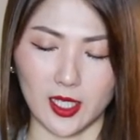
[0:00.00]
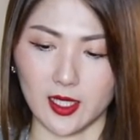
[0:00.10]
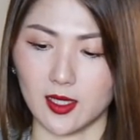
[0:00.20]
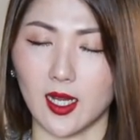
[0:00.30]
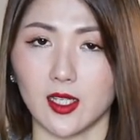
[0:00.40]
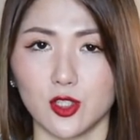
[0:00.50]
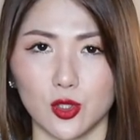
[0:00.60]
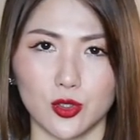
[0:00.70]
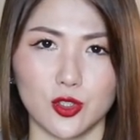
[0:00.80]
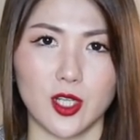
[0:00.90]
like I
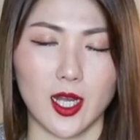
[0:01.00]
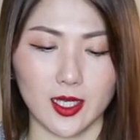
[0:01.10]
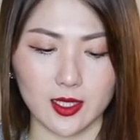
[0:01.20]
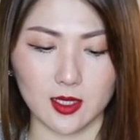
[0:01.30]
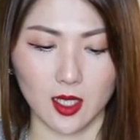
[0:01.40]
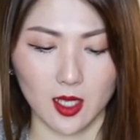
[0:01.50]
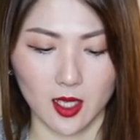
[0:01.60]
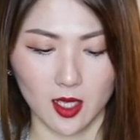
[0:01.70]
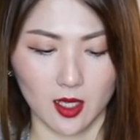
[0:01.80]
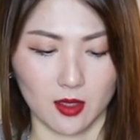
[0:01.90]
showed you guys,
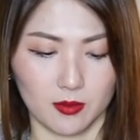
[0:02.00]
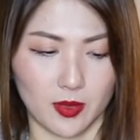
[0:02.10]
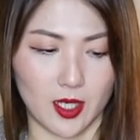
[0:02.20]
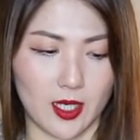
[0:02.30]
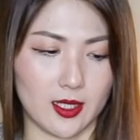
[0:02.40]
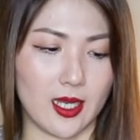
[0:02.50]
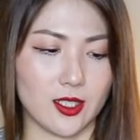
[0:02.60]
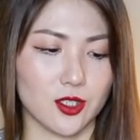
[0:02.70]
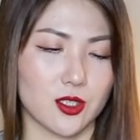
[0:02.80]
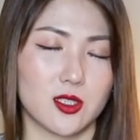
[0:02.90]
but
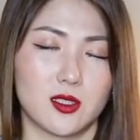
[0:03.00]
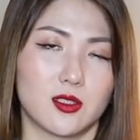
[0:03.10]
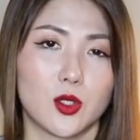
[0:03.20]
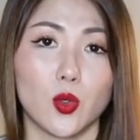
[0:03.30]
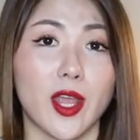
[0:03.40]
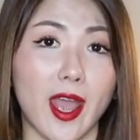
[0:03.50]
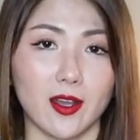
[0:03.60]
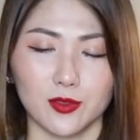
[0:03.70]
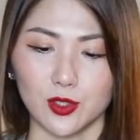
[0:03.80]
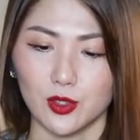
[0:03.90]
I just don't
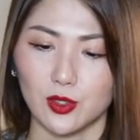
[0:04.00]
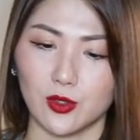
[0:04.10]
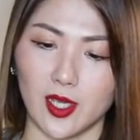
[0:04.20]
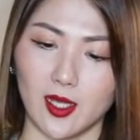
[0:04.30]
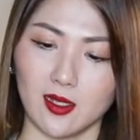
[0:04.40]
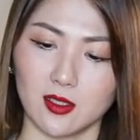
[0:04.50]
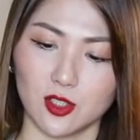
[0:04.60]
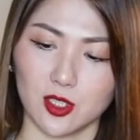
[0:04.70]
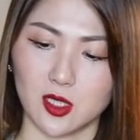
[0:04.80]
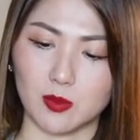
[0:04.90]
have to, and it
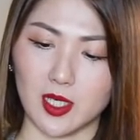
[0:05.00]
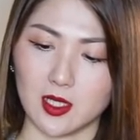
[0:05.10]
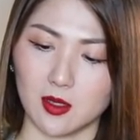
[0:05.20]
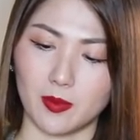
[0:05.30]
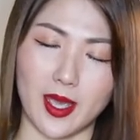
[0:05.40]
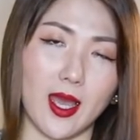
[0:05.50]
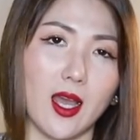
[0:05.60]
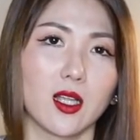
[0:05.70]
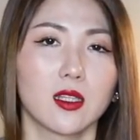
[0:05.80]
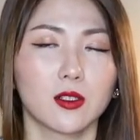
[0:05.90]
just makes the
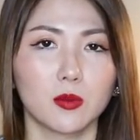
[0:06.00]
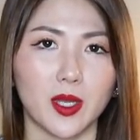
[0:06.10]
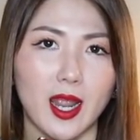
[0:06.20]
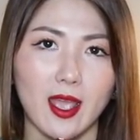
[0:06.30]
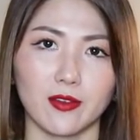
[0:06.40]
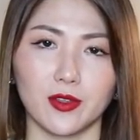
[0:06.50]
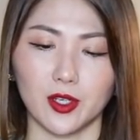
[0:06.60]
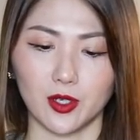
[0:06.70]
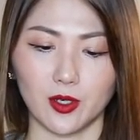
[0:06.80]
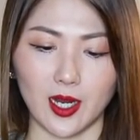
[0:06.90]
bag a little bit
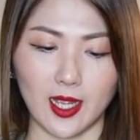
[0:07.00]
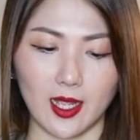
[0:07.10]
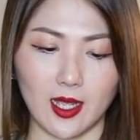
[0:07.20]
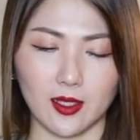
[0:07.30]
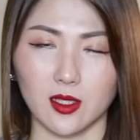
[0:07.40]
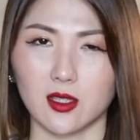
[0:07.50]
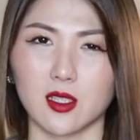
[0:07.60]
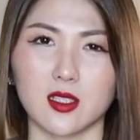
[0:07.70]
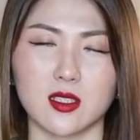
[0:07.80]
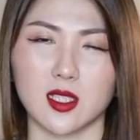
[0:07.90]
heavier, and it
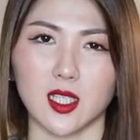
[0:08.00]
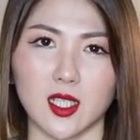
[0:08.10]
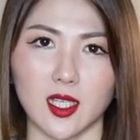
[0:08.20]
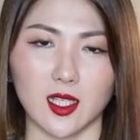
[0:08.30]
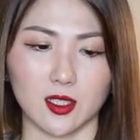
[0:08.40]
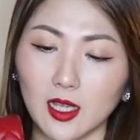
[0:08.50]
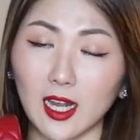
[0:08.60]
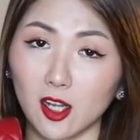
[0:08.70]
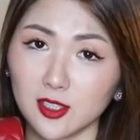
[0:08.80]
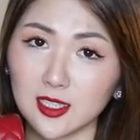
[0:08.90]
does dig in.
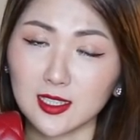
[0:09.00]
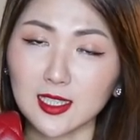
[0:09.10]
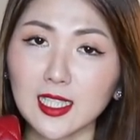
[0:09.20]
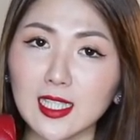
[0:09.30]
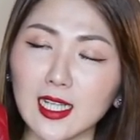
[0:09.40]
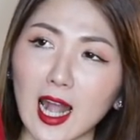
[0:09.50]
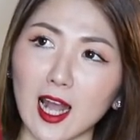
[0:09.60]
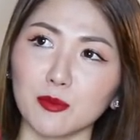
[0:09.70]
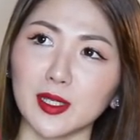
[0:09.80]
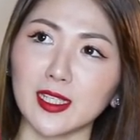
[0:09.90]
And honestly,
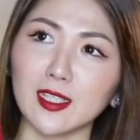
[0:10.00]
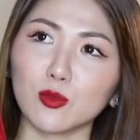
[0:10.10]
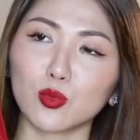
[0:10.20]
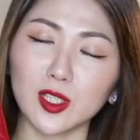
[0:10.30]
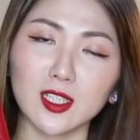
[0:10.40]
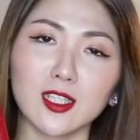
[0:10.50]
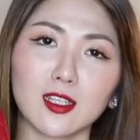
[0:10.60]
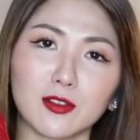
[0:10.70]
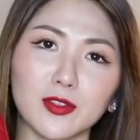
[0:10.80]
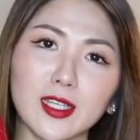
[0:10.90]
I've been really
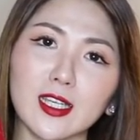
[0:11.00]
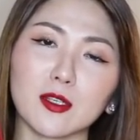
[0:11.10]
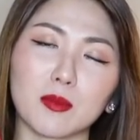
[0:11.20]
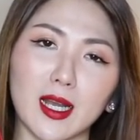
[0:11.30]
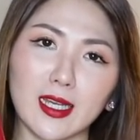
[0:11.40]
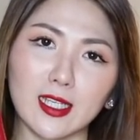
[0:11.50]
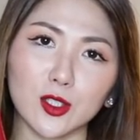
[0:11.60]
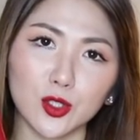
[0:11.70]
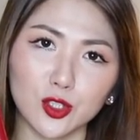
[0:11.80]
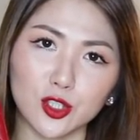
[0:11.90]
loving
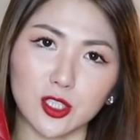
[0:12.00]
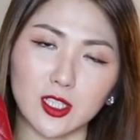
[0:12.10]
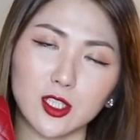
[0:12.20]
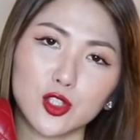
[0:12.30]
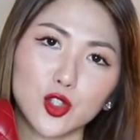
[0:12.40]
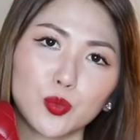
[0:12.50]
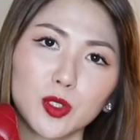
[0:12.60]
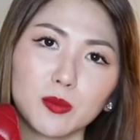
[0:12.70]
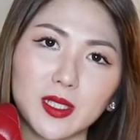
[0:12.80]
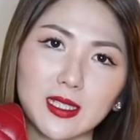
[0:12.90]
my Gucci
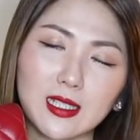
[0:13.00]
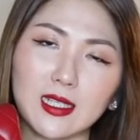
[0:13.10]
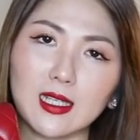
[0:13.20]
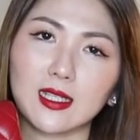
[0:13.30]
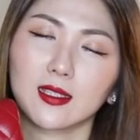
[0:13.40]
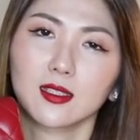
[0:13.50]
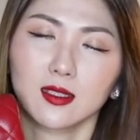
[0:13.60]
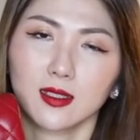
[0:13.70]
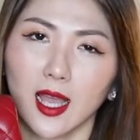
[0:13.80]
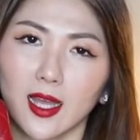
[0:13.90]
Super Mini
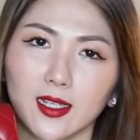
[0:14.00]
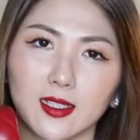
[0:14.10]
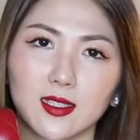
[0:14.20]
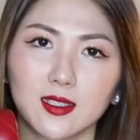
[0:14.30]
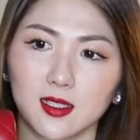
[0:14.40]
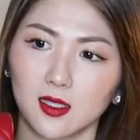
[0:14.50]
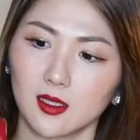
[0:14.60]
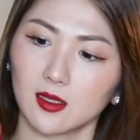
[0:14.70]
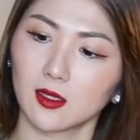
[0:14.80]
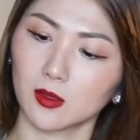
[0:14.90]
that is
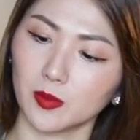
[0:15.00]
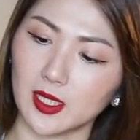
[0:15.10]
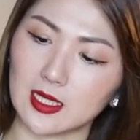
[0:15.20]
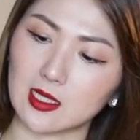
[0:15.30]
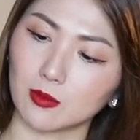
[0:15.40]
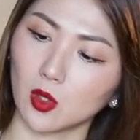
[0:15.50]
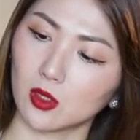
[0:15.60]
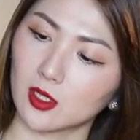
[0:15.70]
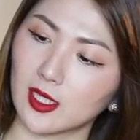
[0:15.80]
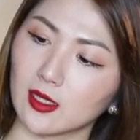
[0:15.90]
little bit
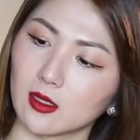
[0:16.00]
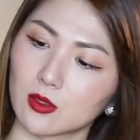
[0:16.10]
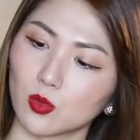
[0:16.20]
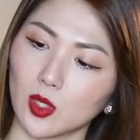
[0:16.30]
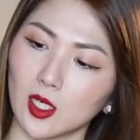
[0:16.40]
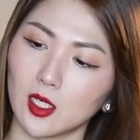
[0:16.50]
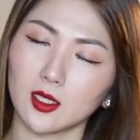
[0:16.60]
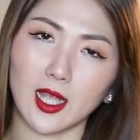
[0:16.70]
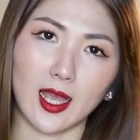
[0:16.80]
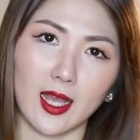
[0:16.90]
smaller than this
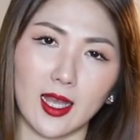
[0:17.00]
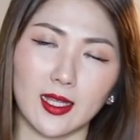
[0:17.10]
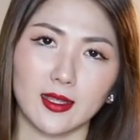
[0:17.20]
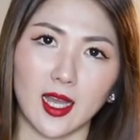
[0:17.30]
one and